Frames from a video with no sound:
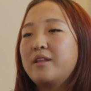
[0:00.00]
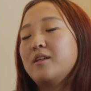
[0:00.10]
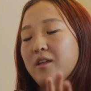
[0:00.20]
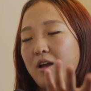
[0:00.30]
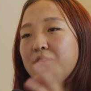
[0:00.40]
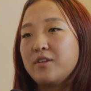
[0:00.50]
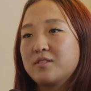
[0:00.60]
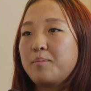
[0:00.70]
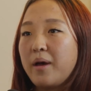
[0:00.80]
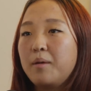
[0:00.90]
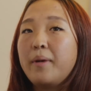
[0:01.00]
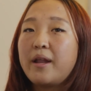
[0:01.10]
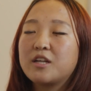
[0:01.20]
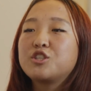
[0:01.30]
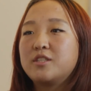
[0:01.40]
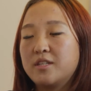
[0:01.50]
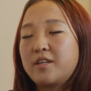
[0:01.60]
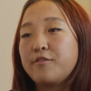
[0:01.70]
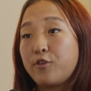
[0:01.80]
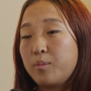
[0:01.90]
And then like obviously Meta. Meta actually did
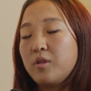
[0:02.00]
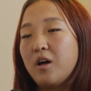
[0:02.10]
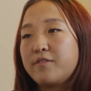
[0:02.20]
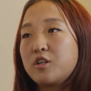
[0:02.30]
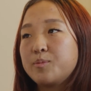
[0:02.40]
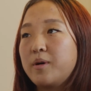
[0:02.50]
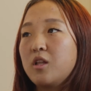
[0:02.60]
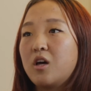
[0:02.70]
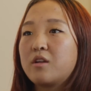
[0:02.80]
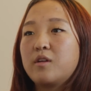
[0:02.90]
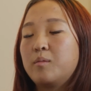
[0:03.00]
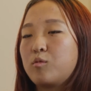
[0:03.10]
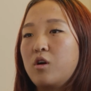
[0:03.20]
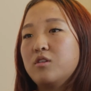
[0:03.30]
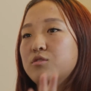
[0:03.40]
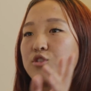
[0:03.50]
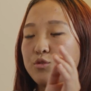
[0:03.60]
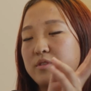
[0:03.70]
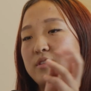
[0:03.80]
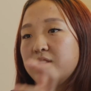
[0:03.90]
give verbal offers, but a lot of them were also
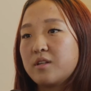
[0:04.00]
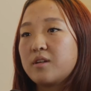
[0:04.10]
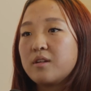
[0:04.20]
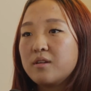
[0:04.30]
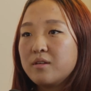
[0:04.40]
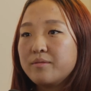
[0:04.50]
just rescinded.